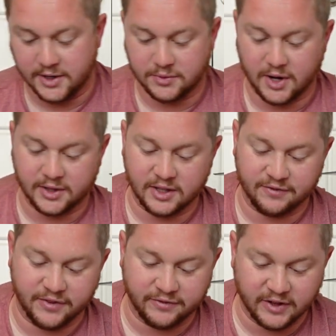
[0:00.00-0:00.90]
so we got the
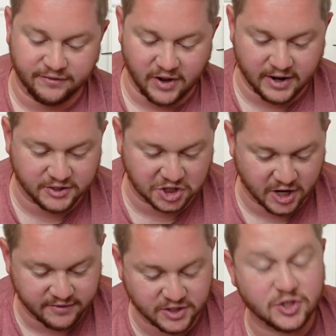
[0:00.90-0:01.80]
55
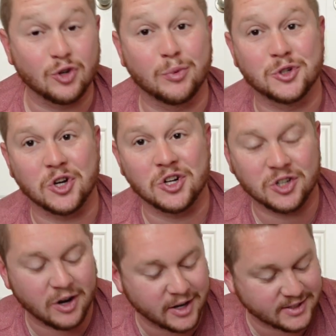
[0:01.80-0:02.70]
Chevy Super
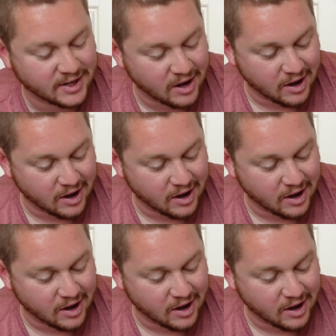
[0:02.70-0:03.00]
Treasure Hunt.